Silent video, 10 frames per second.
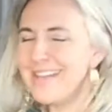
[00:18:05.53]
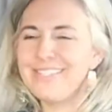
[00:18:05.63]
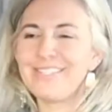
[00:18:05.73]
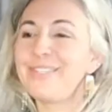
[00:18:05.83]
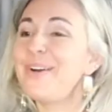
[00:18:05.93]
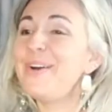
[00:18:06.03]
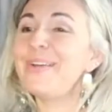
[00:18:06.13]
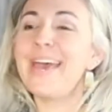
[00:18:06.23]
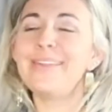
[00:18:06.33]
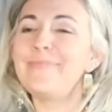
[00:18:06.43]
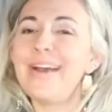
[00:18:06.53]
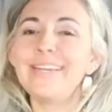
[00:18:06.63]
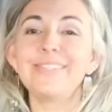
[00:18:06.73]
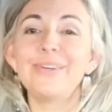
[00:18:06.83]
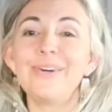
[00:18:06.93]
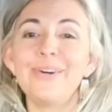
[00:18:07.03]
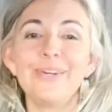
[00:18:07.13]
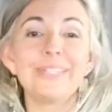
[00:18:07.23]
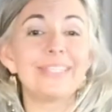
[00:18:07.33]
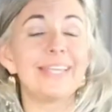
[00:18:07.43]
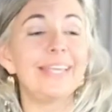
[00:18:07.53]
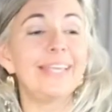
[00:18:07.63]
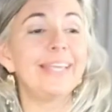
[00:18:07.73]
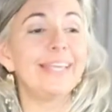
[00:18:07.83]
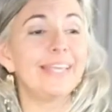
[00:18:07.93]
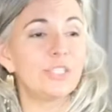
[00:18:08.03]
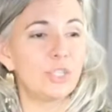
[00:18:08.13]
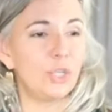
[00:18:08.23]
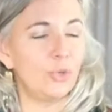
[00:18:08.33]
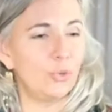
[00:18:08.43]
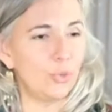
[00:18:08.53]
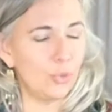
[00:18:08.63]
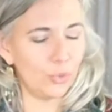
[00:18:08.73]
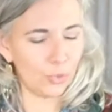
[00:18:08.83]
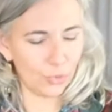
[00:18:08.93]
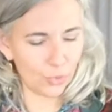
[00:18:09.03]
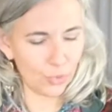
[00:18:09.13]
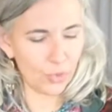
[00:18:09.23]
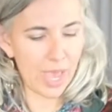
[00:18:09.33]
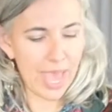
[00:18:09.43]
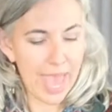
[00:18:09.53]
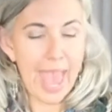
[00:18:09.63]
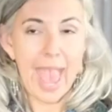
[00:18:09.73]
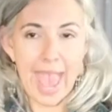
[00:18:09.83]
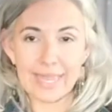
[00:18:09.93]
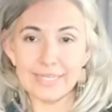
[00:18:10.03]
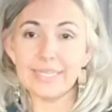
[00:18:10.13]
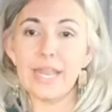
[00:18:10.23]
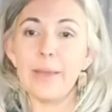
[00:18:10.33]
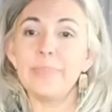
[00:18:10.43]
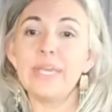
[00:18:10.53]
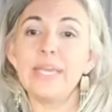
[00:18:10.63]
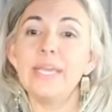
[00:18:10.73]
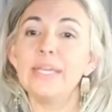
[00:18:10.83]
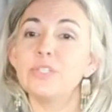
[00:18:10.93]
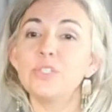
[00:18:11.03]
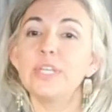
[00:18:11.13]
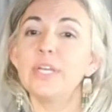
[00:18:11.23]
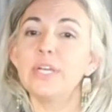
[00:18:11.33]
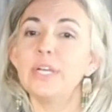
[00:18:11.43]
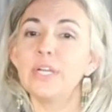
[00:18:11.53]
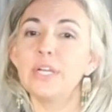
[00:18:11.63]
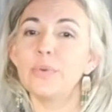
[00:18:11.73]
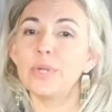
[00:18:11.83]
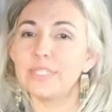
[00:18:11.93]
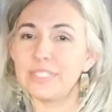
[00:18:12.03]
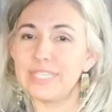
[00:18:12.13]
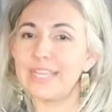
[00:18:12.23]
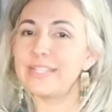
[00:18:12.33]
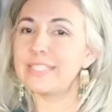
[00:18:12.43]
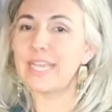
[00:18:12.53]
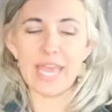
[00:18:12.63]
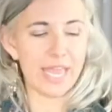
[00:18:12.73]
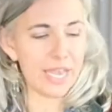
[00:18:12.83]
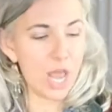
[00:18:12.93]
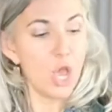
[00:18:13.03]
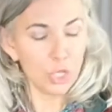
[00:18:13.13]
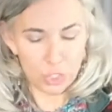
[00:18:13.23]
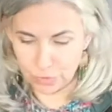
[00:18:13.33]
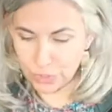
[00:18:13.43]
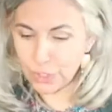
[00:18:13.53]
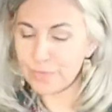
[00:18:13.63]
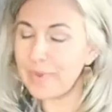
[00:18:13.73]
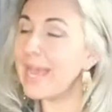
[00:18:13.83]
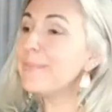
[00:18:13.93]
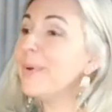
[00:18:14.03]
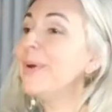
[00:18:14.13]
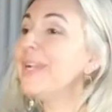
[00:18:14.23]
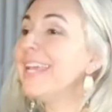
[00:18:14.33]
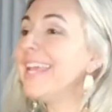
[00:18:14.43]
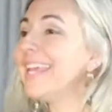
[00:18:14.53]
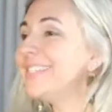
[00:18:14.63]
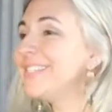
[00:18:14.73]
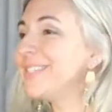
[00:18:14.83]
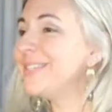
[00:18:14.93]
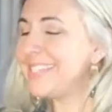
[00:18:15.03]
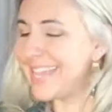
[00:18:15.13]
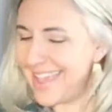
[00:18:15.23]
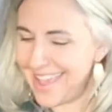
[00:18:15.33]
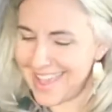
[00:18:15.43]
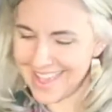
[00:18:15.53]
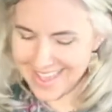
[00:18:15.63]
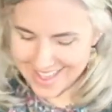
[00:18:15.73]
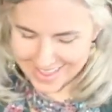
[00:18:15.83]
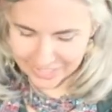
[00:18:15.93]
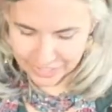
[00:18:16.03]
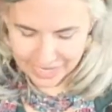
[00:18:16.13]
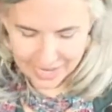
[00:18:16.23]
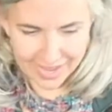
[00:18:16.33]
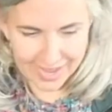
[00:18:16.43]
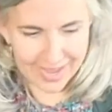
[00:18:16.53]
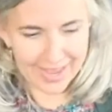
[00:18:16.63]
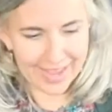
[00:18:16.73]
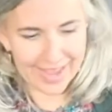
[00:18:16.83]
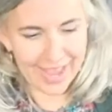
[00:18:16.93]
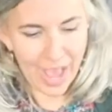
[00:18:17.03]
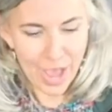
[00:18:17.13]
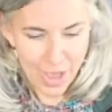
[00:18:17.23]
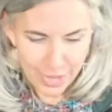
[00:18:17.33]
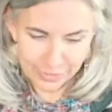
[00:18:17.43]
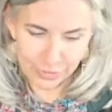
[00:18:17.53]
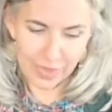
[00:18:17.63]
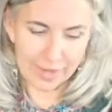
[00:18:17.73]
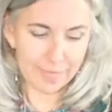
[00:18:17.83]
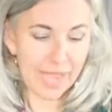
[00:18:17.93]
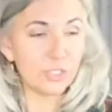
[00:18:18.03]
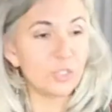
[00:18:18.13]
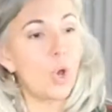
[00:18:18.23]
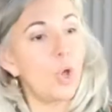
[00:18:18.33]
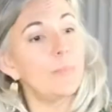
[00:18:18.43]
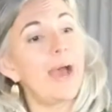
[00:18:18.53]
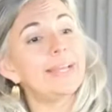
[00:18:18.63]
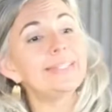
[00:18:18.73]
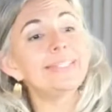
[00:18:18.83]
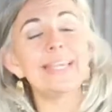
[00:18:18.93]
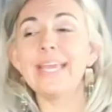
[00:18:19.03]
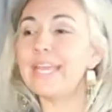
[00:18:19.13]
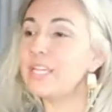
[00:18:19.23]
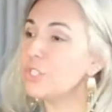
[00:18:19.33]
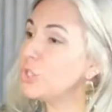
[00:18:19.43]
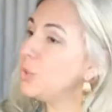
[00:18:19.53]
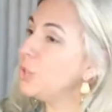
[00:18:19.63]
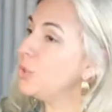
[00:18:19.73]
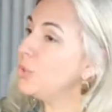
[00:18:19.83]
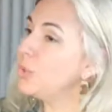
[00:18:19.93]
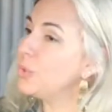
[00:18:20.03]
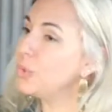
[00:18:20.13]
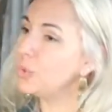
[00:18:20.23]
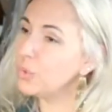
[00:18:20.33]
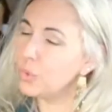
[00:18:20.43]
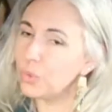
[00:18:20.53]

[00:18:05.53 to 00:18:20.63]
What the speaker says: so that my soul sing to you, and do not be still. We're going to sing this again. You turn my mourning into dancing, so that my soul might sing to you,